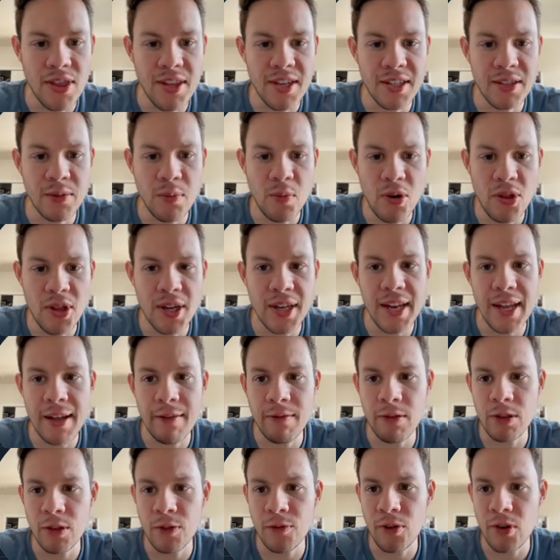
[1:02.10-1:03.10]
These were the
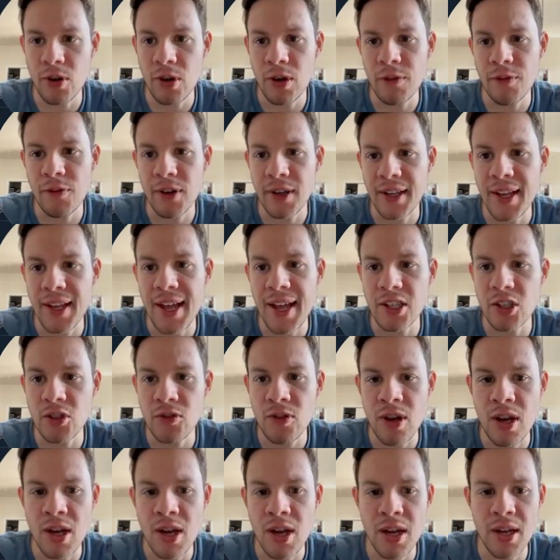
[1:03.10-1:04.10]
levels for
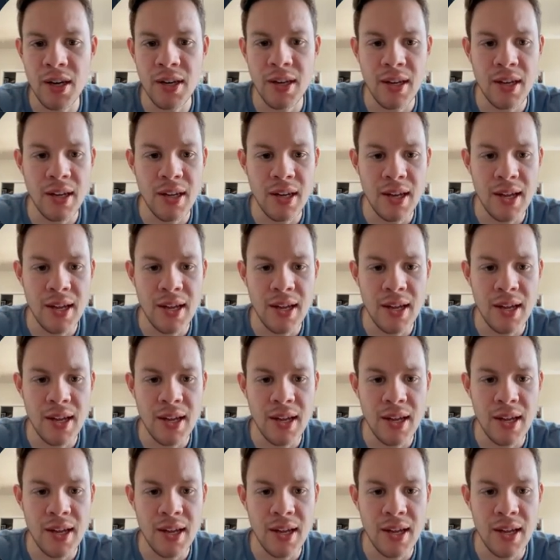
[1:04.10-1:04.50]
Gextron.